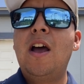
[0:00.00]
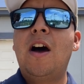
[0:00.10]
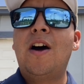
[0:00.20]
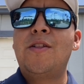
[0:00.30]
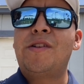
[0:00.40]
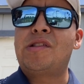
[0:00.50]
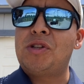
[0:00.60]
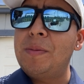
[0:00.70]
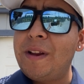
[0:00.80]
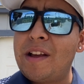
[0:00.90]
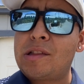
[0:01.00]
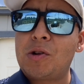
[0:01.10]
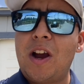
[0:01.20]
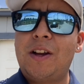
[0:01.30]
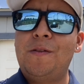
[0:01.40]
Uh, there is GPS
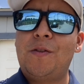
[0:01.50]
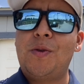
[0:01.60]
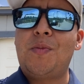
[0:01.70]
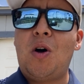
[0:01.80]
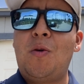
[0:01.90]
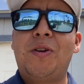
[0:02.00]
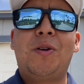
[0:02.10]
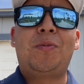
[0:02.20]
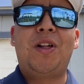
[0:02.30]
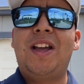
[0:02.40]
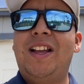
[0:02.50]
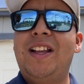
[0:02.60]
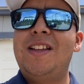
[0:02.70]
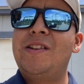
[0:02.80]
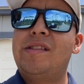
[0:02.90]
tracking for the ball when you're
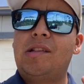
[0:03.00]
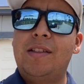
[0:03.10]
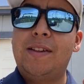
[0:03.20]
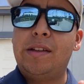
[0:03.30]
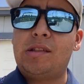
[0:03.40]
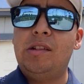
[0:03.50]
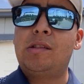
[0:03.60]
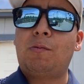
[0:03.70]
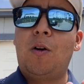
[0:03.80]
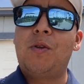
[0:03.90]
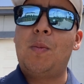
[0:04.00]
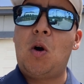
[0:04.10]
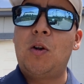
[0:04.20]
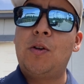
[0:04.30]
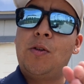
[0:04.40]
playing. You can see the distance from your
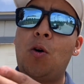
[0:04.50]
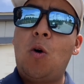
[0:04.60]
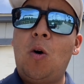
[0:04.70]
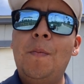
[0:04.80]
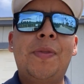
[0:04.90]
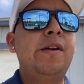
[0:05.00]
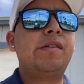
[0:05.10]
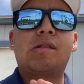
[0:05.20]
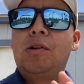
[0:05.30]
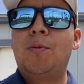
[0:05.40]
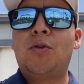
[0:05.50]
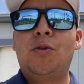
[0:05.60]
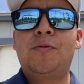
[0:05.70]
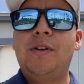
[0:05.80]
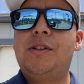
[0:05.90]
ball to the hole. Super
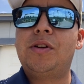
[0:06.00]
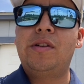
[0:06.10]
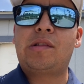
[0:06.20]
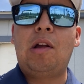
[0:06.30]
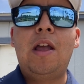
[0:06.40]
cool features.